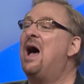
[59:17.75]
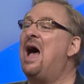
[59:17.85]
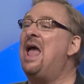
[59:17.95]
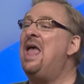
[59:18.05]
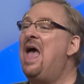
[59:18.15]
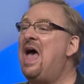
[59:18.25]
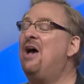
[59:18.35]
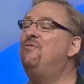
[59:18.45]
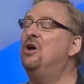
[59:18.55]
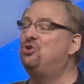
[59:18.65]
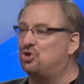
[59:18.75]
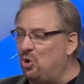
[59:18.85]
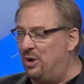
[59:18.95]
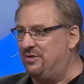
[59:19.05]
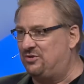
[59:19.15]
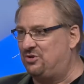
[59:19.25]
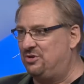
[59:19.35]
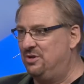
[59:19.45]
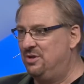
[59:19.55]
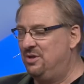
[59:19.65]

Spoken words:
I have a choice